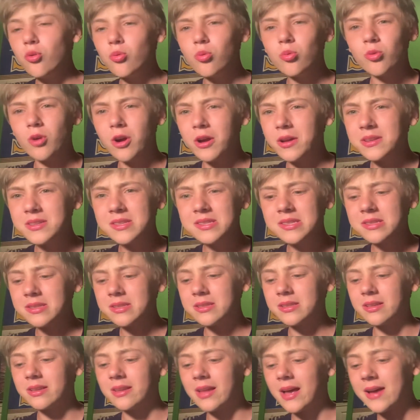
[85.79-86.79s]
runs
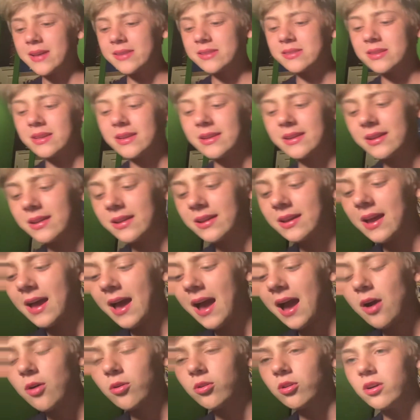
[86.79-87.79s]
in the last like
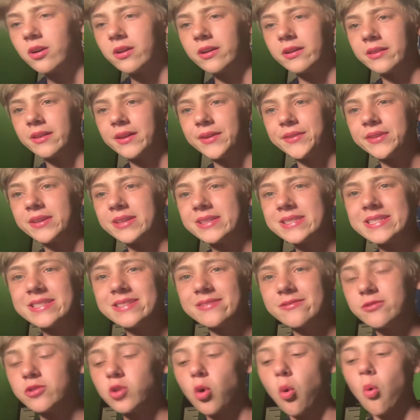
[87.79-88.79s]
how long? In the last like
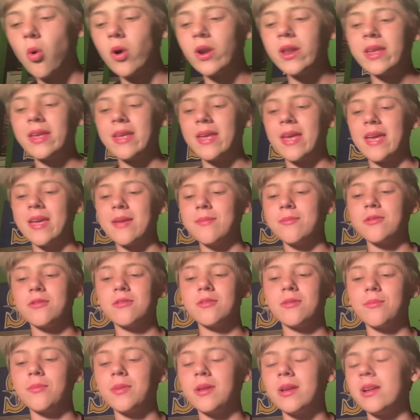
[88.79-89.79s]
twenty games or
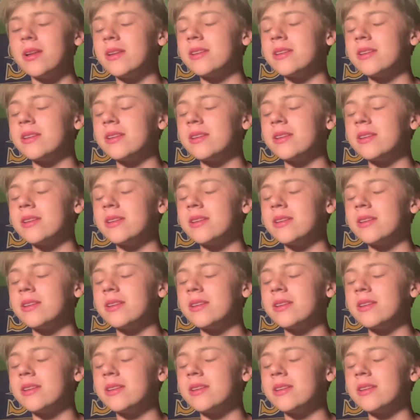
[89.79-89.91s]
something.